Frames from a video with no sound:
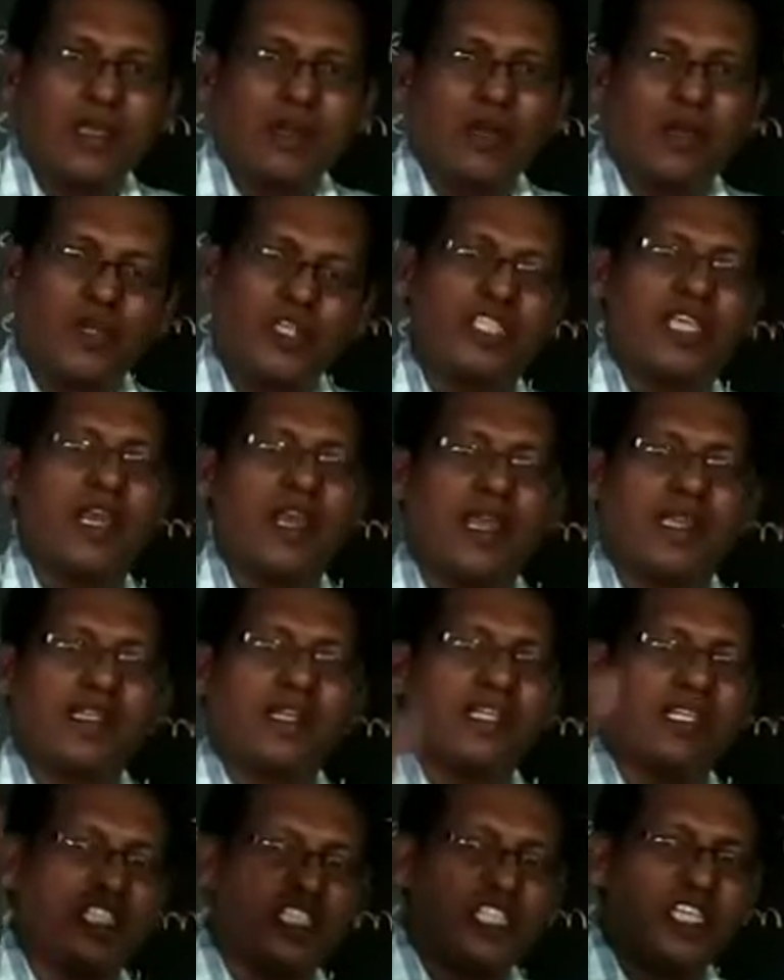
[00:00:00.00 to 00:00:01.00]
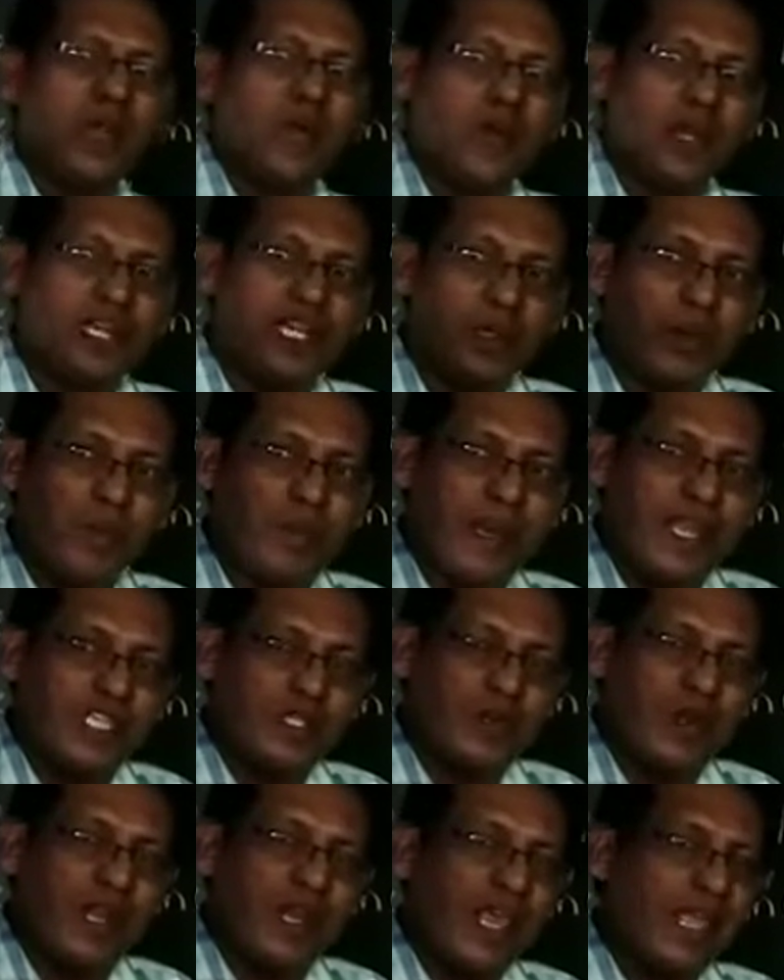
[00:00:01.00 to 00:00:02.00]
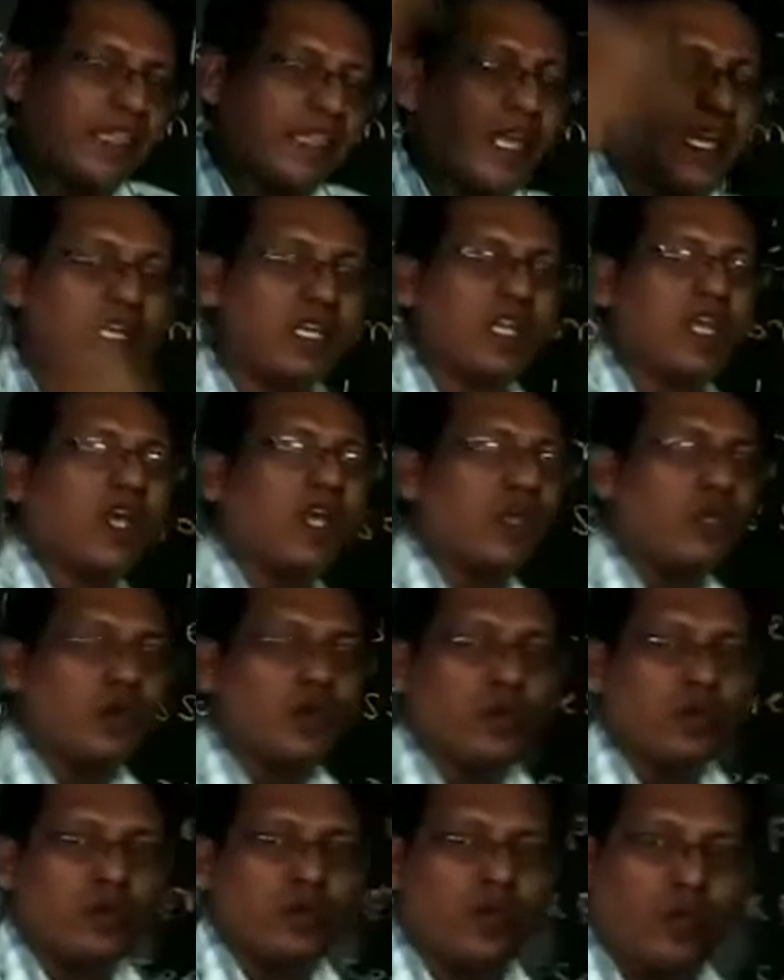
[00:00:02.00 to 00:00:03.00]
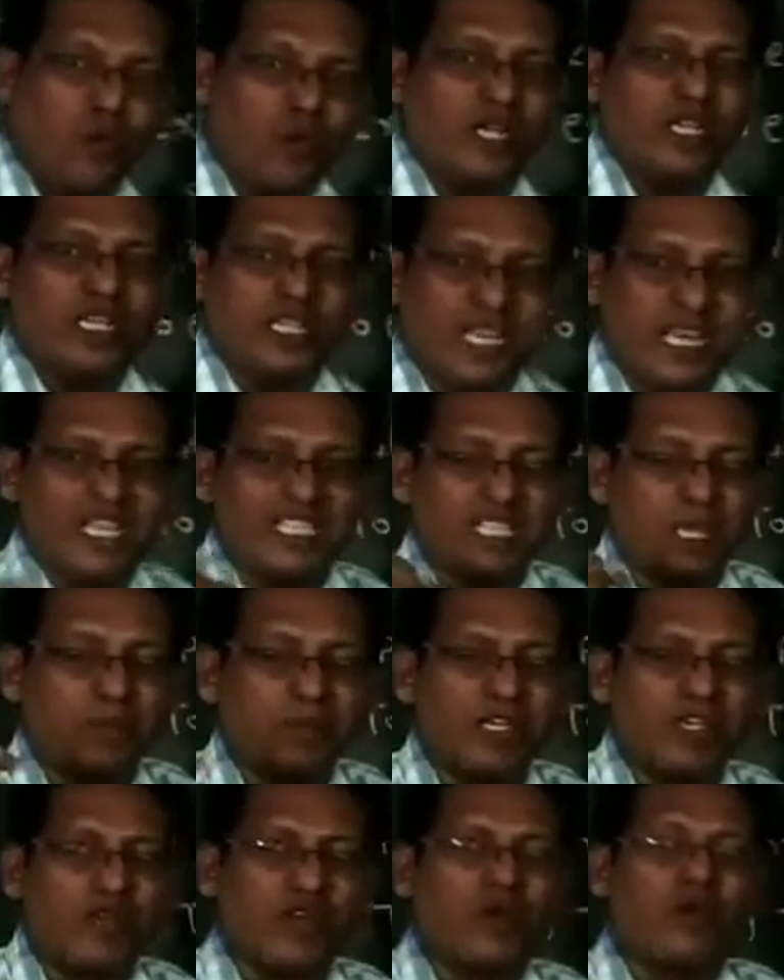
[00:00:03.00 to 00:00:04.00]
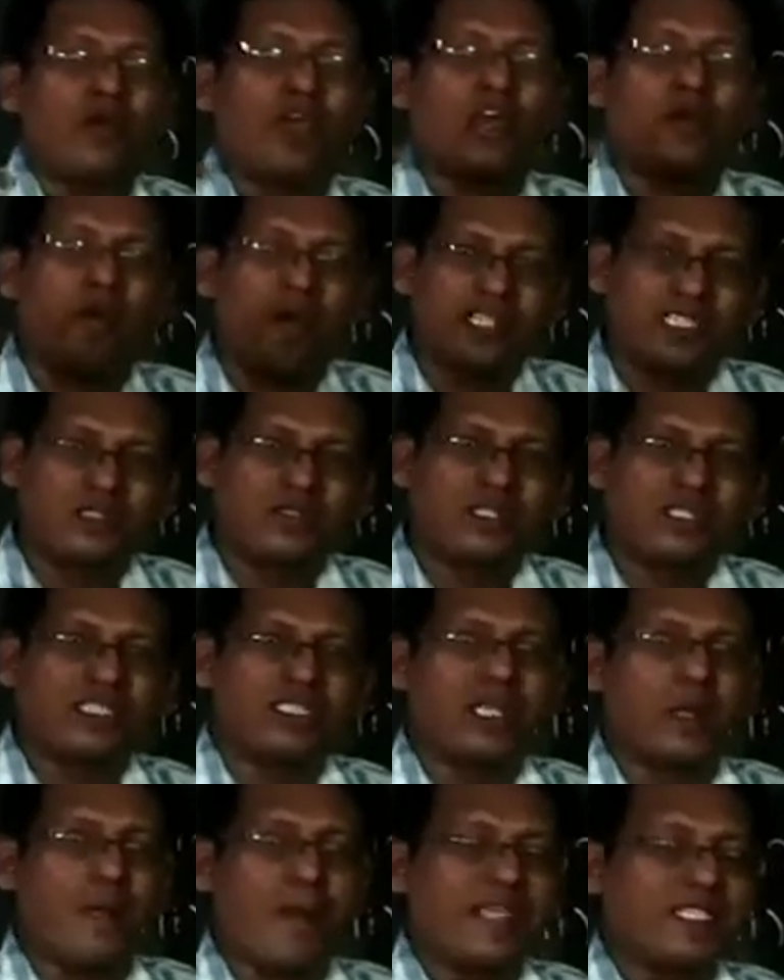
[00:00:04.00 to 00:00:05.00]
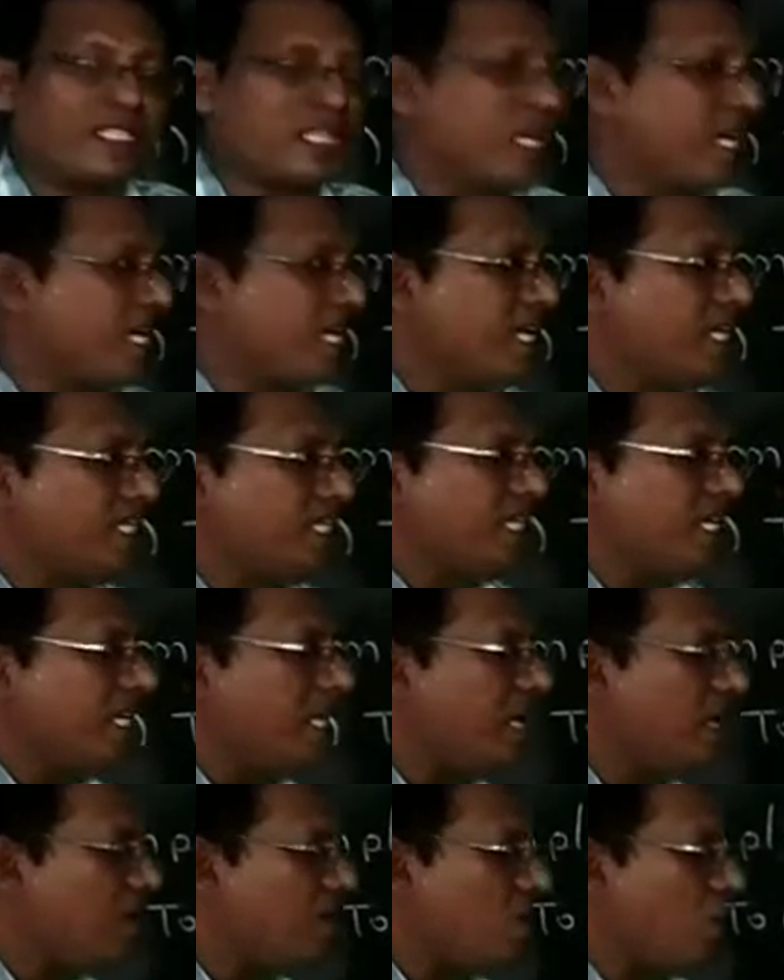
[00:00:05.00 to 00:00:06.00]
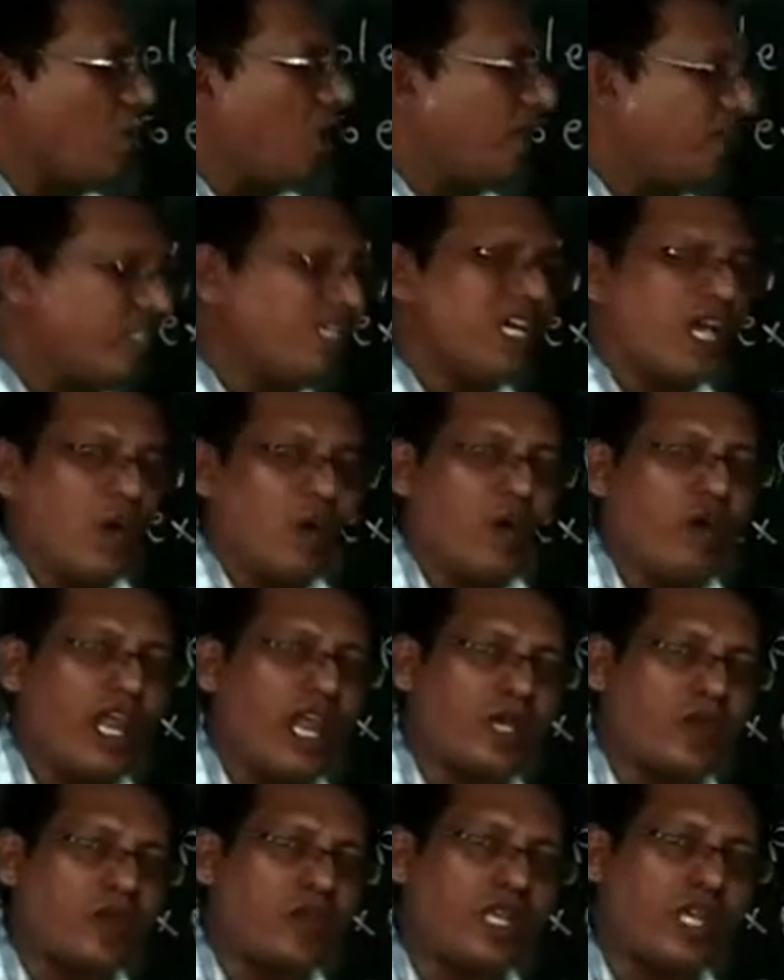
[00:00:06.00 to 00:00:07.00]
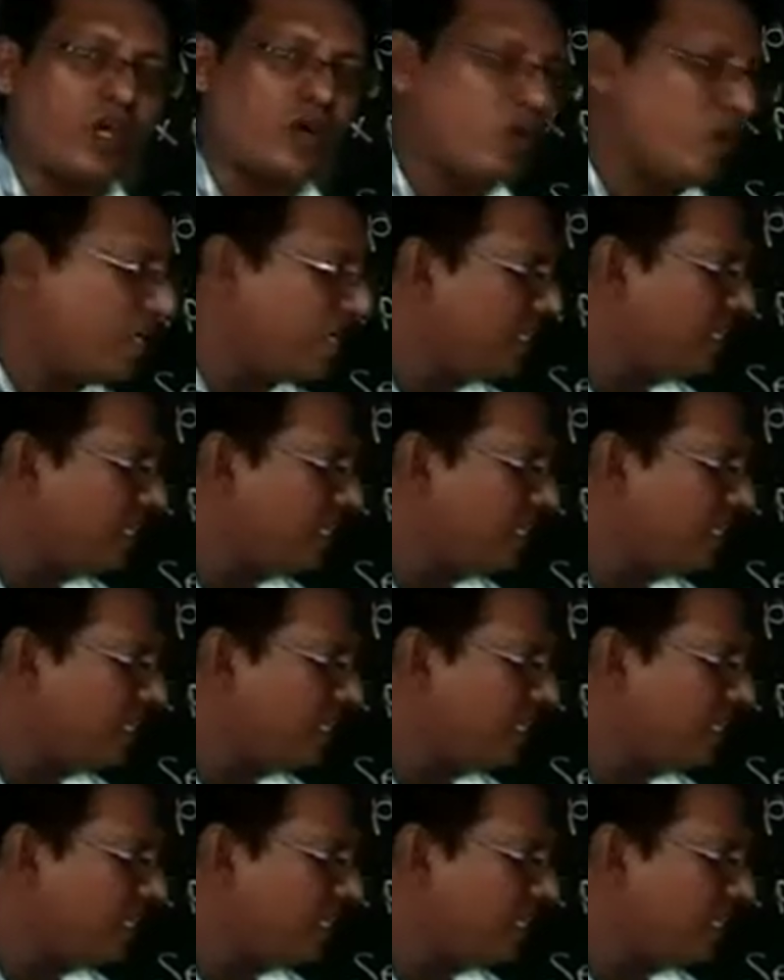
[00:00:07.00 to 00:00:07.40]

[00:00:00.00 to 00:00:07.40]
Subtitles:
We say like that. "See our team plays well," like that. We tell something when we are watching a match. So here, one thing I would like to tell you.